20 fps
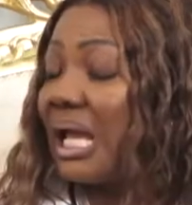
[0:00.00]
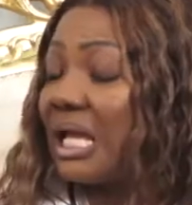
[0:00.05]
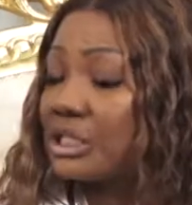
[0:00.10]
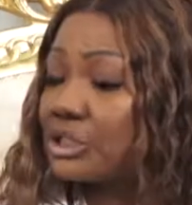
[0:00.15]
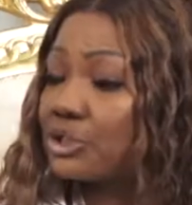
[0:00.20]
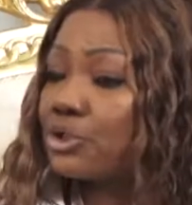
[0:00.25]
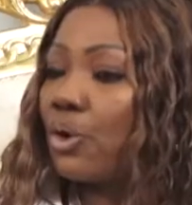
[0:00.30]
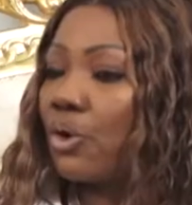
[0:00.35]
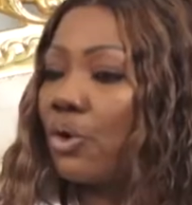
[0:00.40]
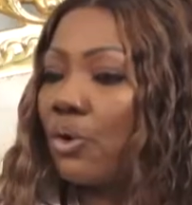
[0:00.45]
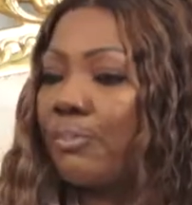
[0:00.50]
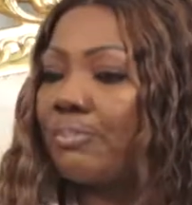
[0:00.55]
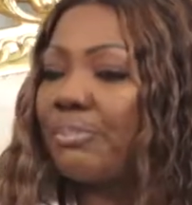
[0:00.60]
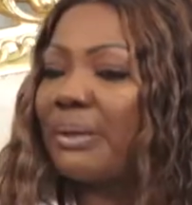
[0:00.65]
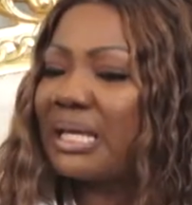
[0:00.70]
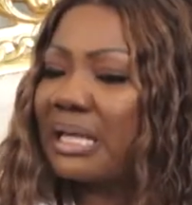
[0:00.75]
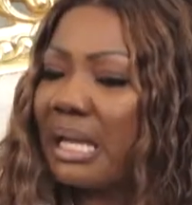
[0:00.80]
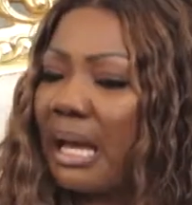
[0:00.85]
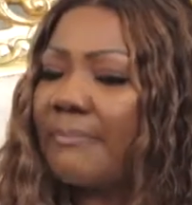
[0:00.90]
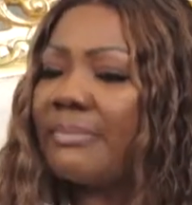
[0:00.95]
So
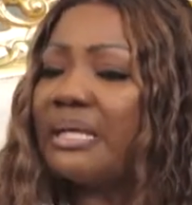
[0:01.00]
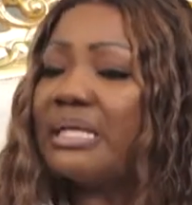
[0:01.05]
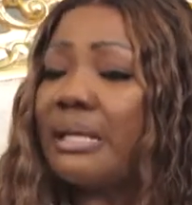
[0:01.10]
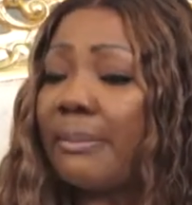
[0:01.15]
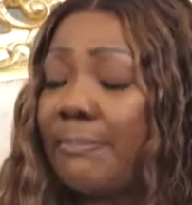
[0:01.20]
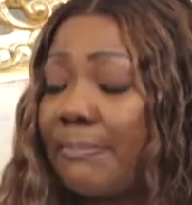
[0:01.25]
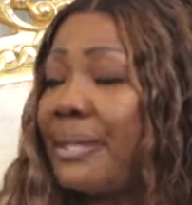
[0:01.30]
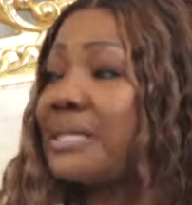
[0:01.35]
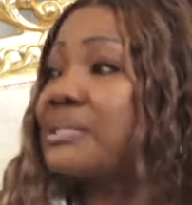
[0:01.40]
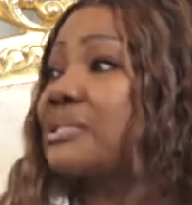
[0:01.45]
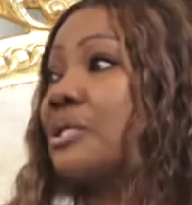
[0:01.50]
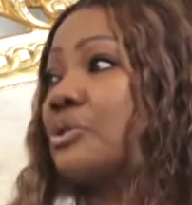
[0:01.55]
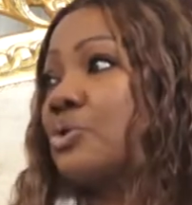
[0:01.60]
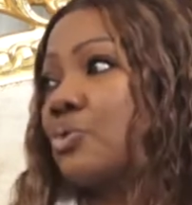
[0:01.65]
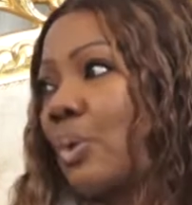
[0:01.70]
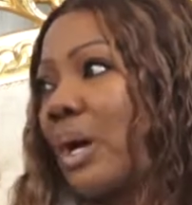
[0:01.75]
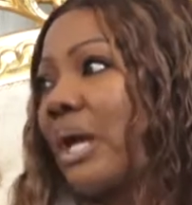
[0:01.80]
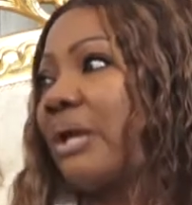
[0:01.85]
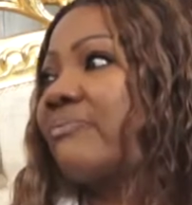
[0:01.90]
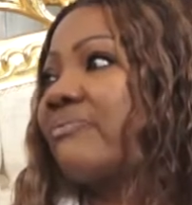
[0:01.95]
becoming a pastor's
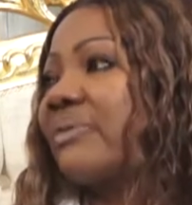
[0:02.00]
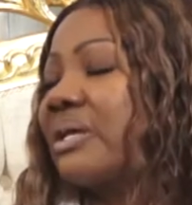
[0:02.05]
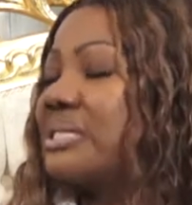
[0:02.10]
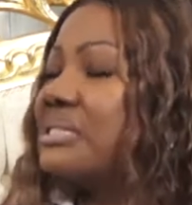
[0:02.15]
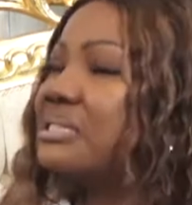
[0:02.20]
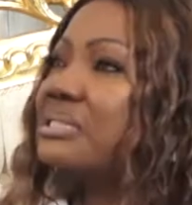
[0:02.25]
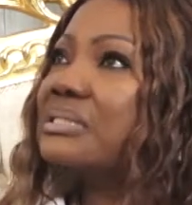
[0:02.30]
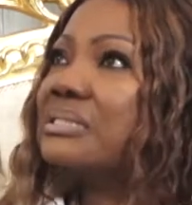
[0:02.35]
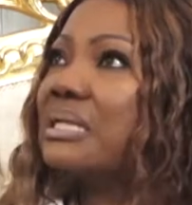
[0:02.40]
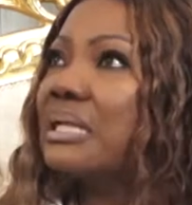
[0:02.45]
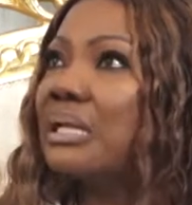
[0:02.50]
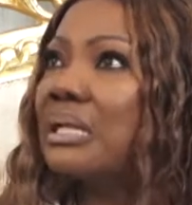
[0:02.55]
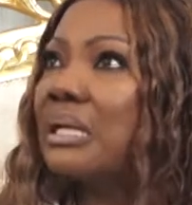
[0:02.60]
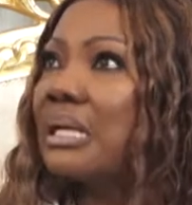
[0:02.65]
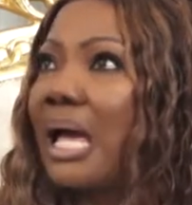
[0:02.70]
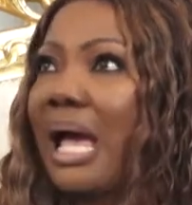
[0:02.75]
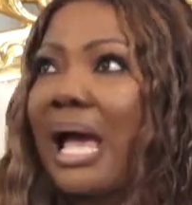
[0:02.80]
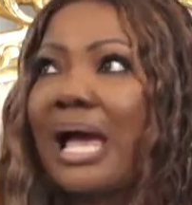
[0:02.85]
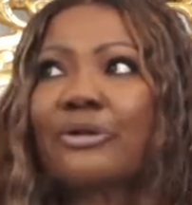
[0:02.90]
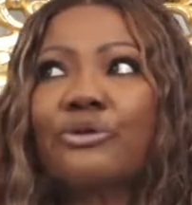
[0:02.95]
wife is,
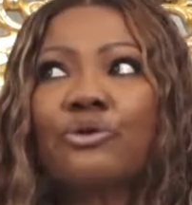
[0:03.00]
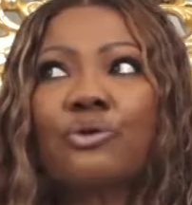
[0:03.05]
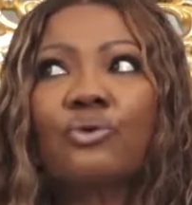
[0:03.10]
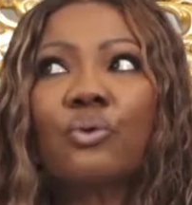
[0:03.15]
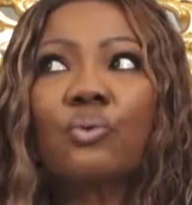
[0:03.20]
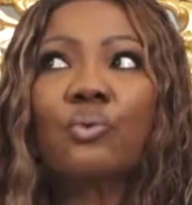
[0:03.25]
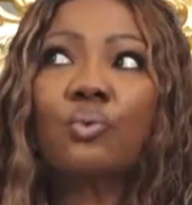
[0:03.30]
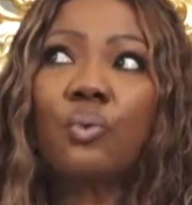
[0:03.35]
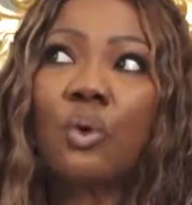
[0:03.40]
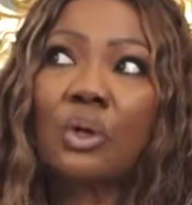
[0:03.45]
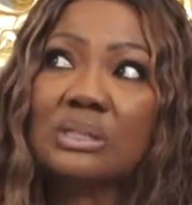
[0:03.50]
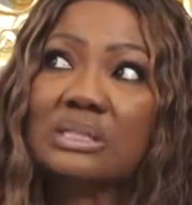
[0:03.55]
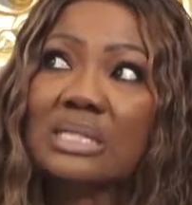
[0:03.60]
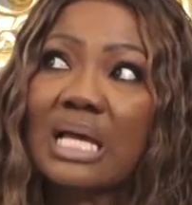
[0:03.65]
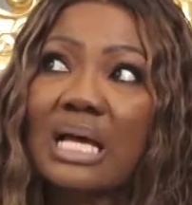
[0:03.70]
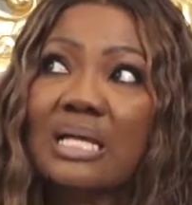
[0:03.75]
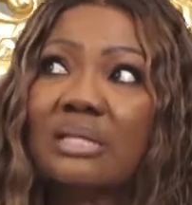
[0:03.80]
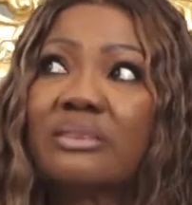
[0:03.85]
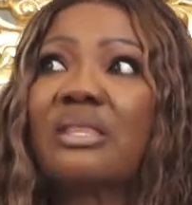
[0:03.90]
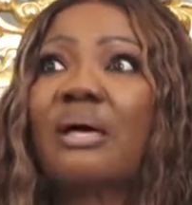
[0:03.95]
I don't know what
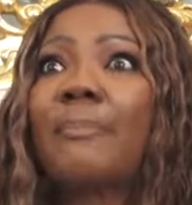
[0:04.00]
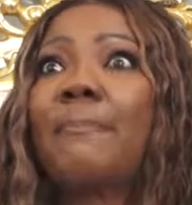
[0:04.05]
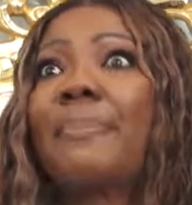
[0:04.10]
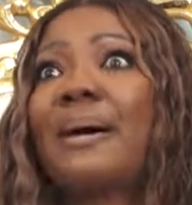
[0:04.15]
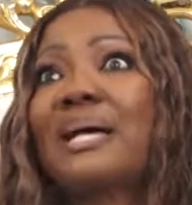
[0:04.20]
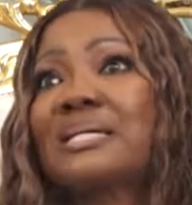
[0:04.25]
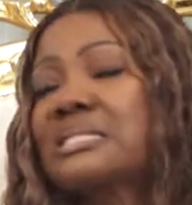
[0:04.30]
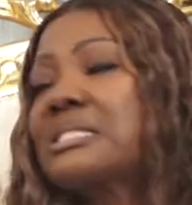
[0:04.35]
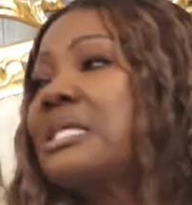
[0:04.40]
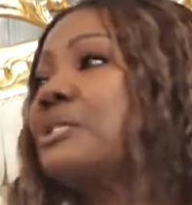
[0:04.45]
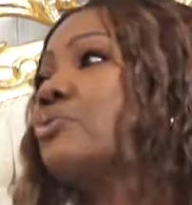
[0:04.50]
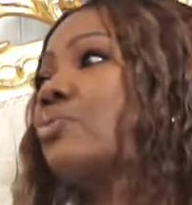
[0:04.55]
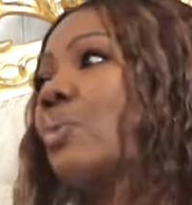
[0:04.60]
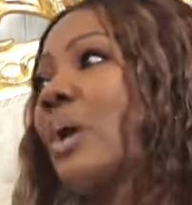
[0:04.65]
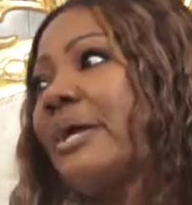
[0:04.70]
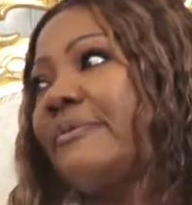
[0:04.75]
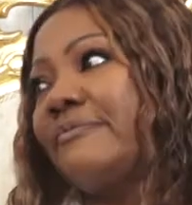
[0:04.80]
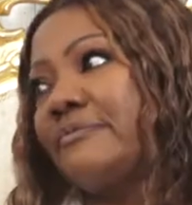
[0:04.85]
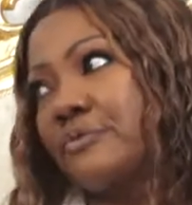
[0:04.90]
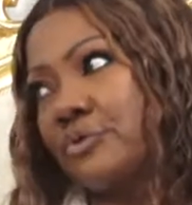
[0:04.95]
other pastor's
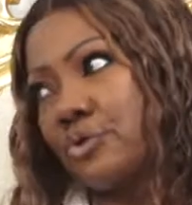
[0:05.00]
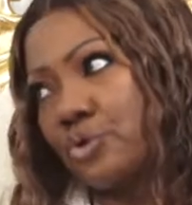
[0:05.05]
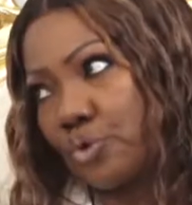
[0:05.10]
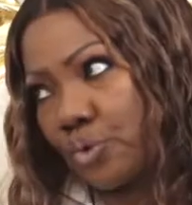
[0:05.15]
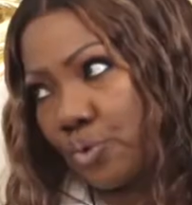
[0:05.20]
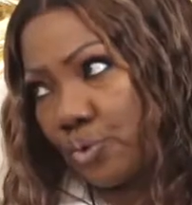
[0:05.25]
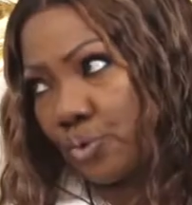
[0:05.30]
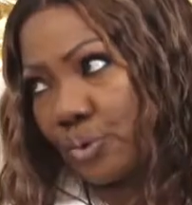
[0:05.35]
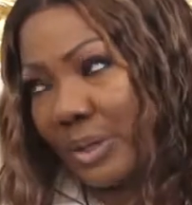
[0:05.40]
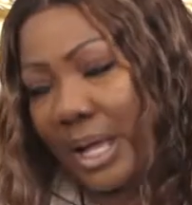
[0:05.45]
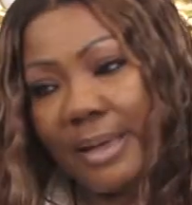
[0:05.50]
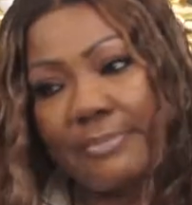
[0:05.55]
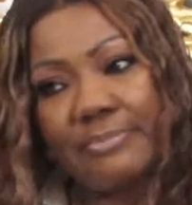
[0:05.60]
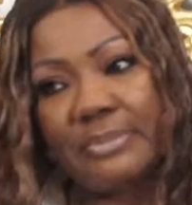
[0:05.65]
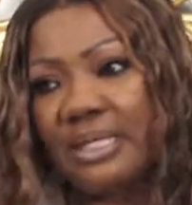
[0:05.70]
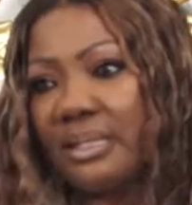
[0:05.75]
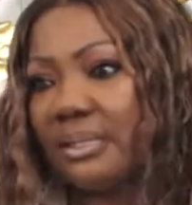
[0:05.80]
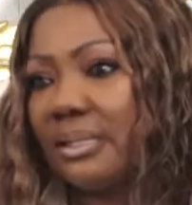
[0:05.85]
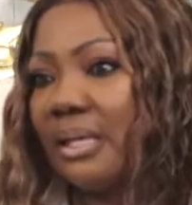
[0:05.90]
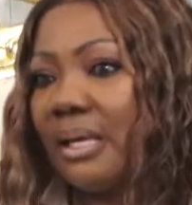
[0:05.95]
wives do, I
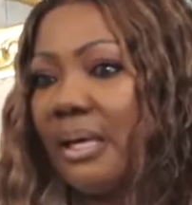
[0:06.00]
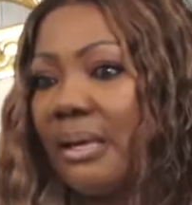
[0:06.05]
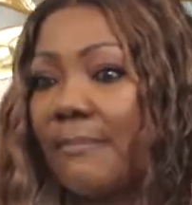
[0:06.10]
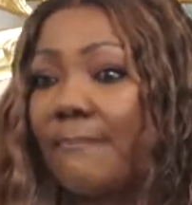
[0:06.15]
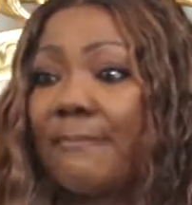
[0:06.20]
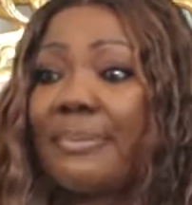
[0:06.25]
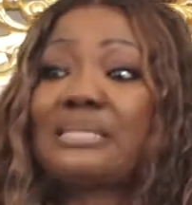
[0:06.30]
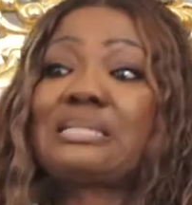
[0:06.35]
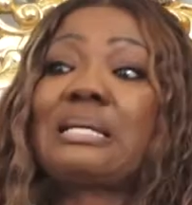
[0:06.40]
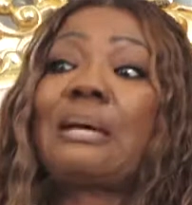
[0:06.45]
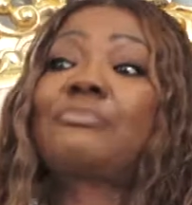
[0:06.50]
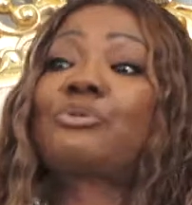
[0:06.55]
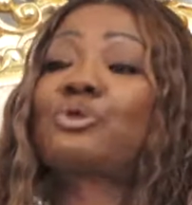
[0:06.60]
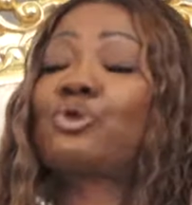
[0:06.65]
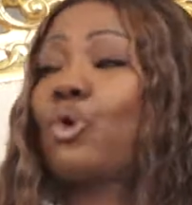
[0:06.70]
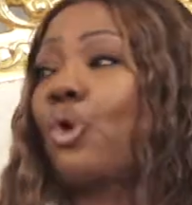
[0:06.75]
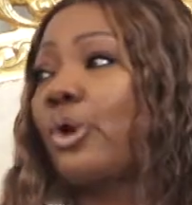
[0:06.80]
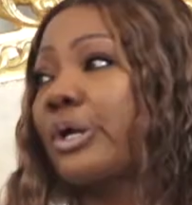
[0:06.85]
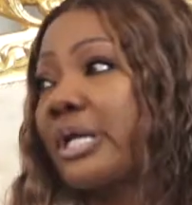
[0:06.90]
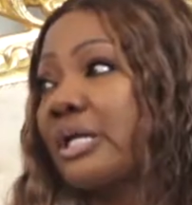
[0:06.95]
mean, but I'm
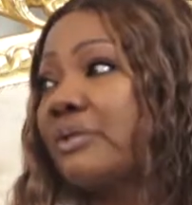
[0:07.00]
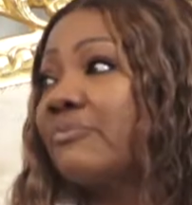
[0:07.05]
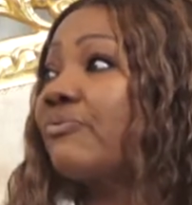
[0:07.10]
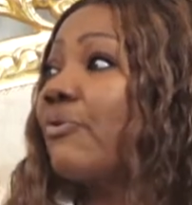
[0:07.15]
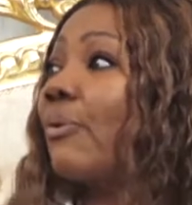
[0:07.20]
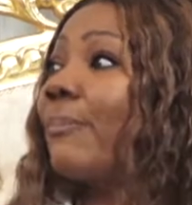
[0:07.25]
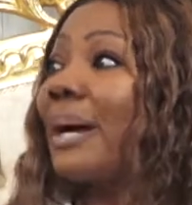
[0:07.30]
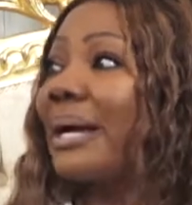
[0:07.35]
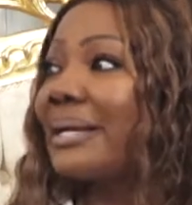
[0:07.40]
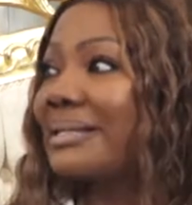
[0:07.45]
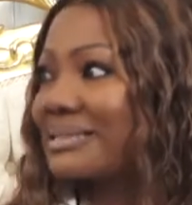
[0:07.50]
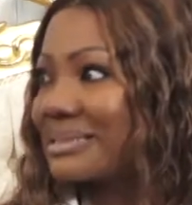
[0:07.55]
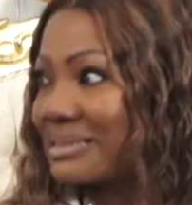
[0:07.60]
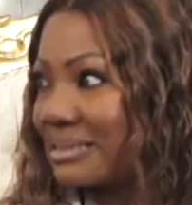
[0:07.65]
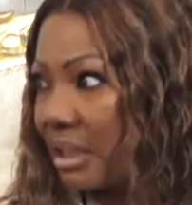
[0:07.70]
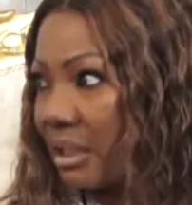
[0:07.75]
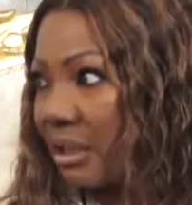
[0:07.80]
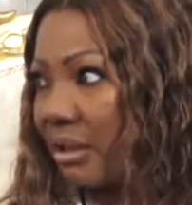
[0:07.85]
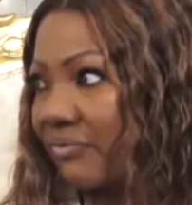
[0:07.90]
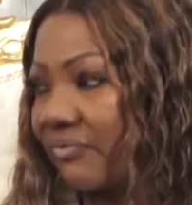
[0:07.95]
talking for
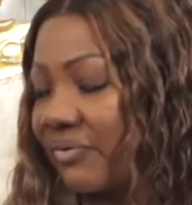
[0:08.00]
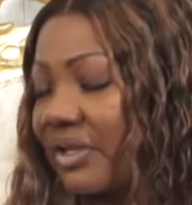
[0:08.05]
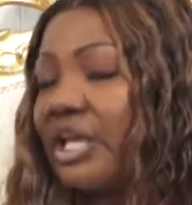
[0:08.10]
myself.